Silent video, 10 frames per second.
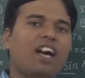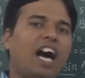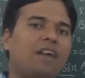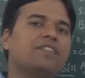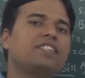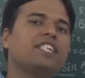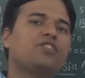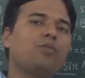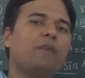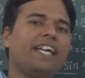After the
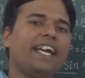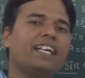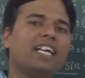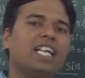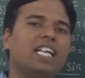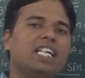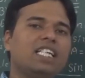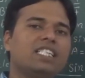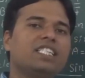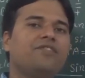2 pi angle,
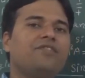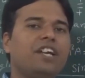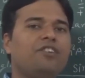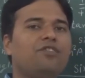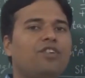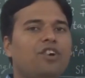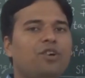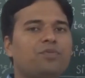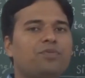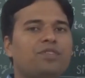the value
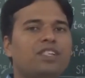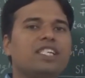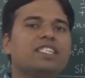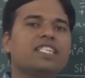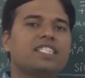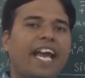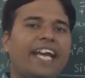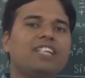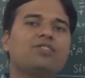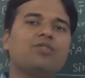of the
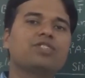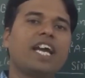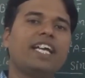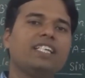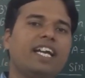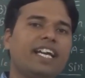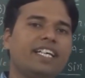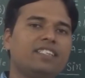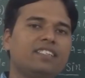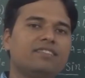sine, cosine
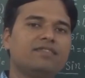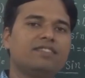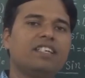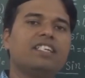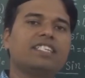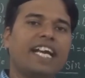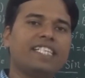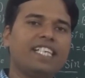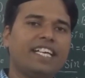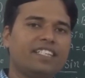and
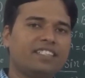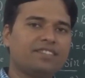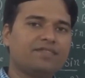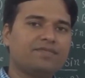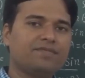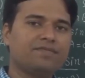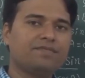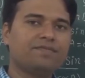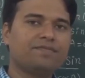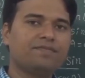tangent
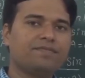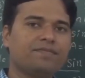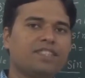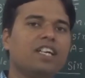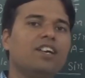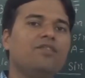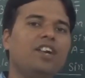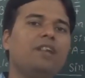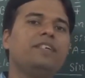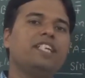
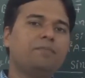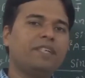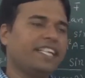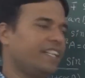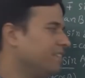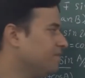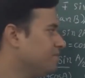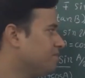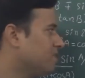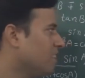will be repeated.
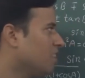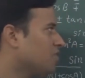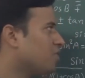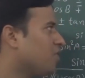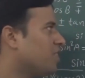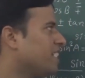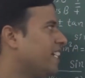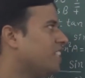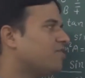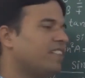So
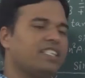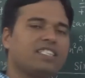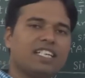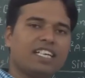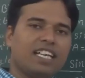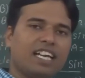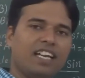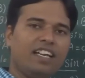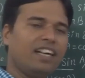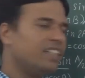dear students,
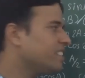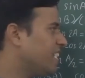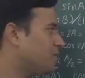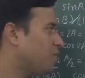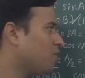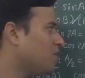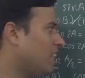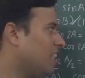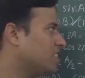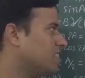learn these
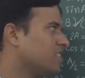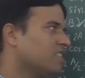formulas.